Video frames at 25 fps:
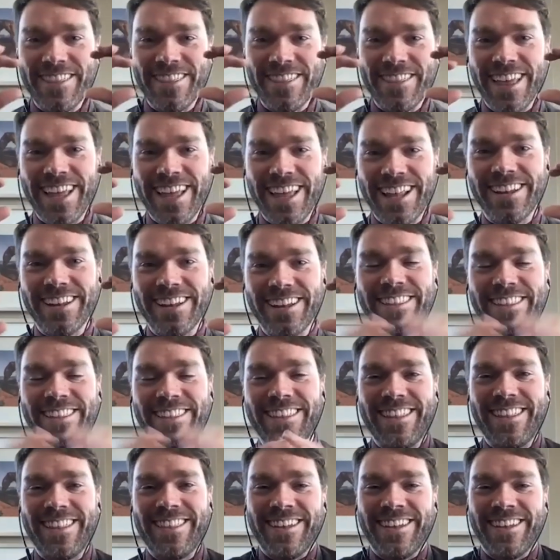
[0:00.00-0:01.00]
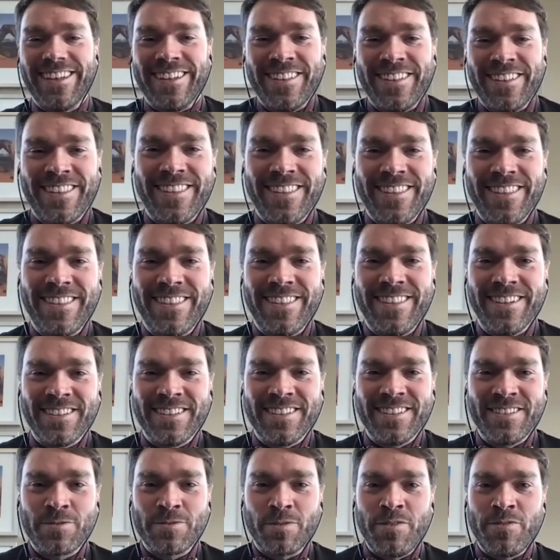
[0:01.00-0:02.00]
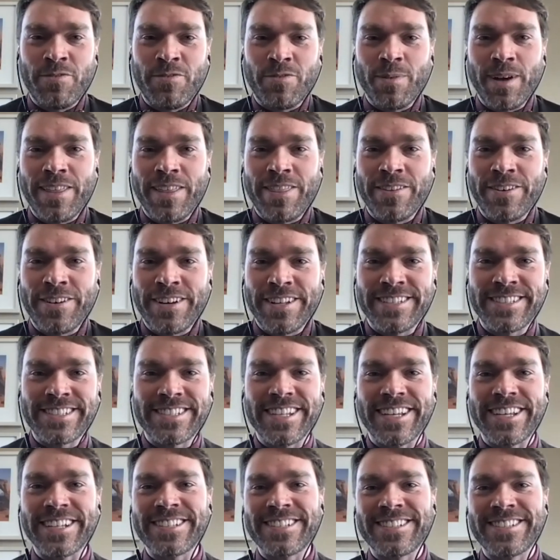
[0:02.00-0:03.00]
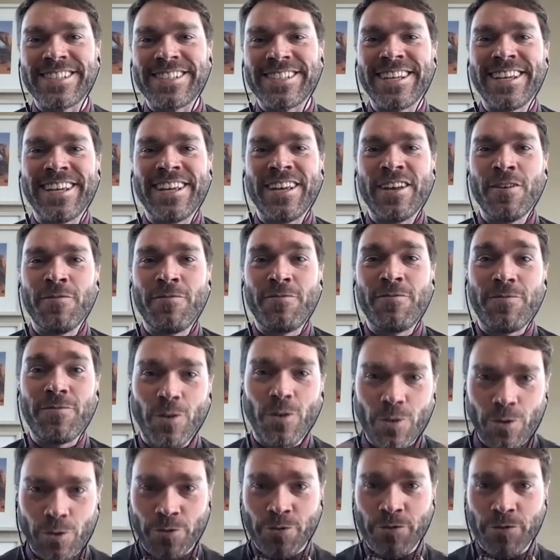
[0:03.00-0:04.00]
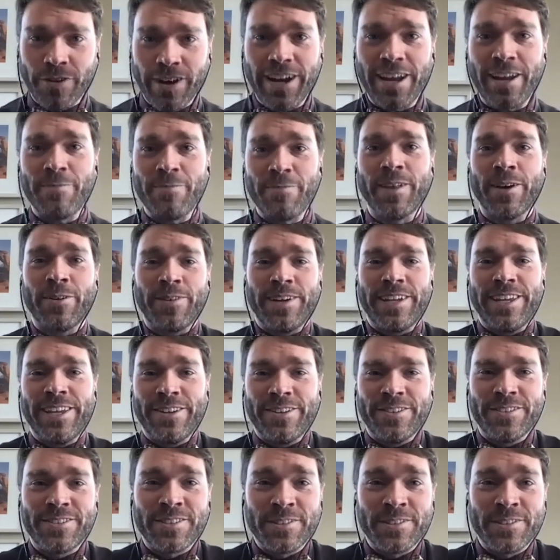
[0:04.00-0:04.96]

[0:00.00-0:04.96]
than than the the 24 by 36 full frame are we all